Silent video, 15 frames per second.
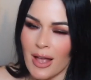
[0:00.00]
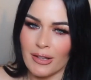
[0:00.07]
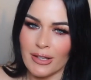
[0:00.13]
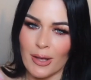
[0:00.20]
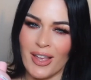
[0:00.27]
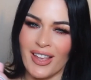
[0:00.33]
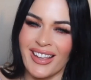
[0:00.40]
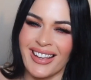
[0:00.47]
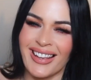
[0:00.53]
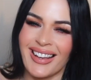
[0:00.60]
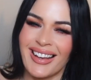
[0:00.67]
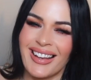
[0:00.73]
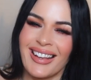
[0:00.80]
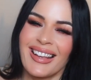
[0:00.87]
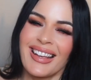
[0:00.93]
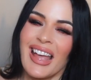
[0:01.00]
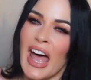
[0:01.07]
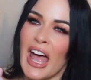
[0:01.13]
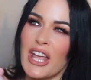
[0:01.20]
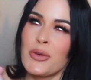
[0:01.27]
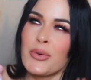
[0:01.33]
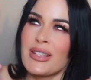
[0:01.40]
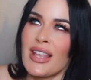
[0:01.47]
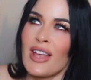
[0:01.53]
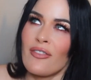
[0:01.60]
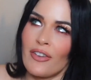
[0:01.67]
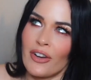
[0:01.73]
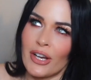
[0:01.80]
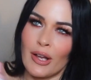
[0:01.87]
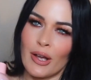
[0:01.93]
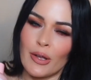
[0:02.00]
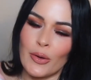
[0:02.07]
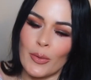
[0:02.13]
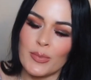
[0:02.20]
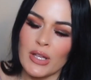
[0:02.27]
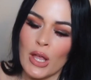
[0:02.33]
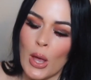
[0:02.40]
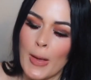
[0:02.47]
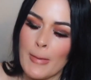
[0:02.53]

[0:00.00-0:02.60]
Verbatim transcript: I always have very high hopes,